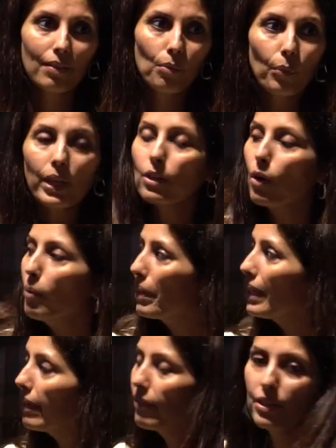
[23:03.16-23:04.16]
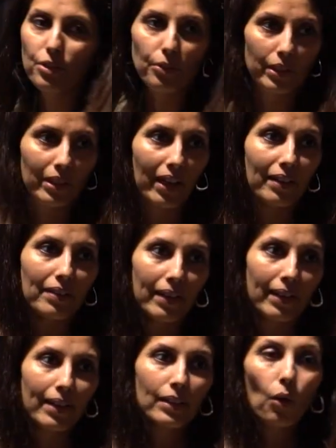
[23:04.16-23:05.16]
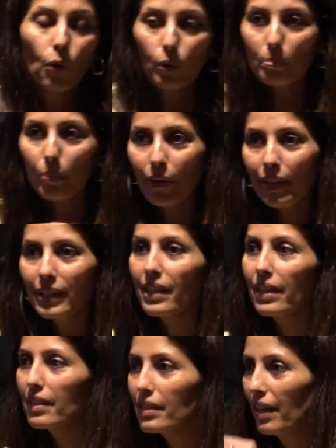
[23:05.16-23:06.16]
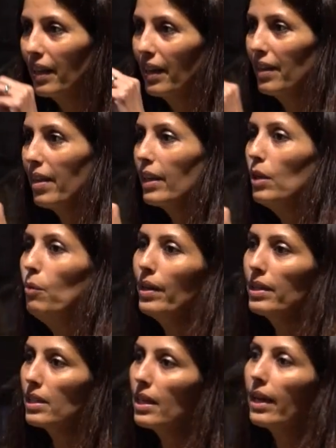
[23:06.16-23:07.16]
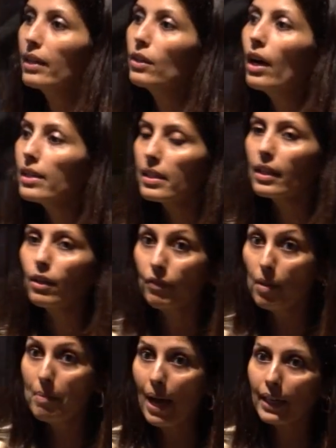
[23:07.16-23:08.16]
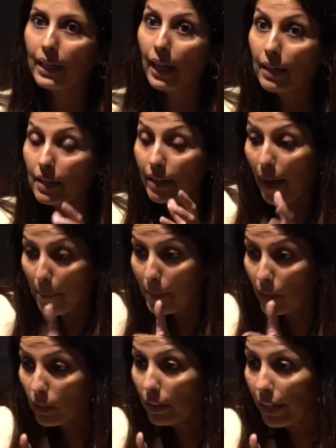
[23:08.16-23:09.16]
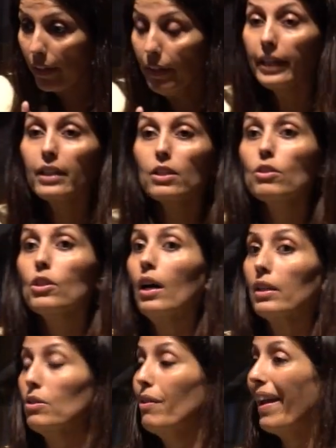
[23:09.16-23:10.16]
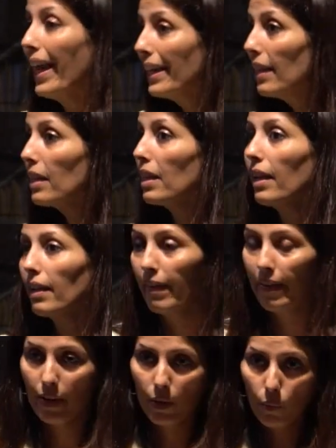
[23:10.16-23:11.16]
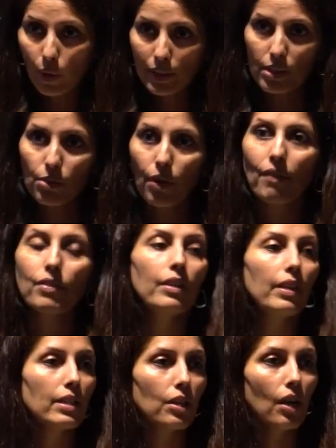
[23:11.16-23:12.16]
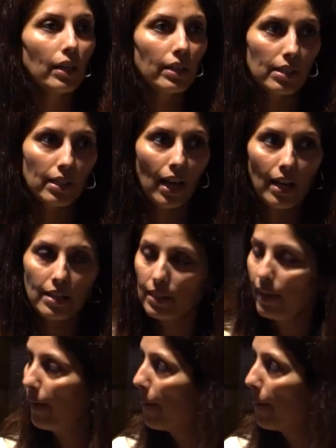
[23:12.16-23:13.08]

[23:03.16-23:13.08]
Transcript: We don't believe in doing that. The whole point is that you want to stay agnostic of the back end. That middle layer needs to talk to anything whatsoever as long as it has